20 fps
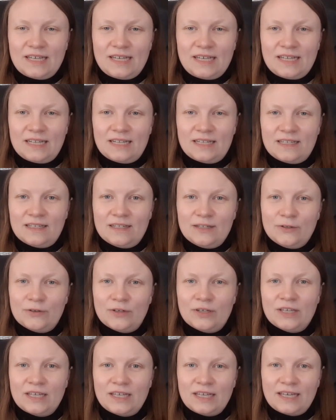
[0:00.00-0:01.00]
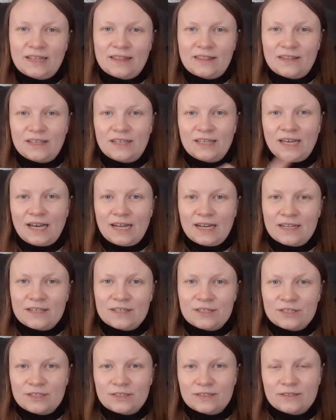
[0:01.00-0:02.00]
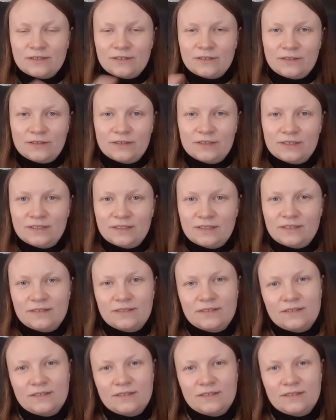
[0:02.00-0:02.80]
and looking at the yardage on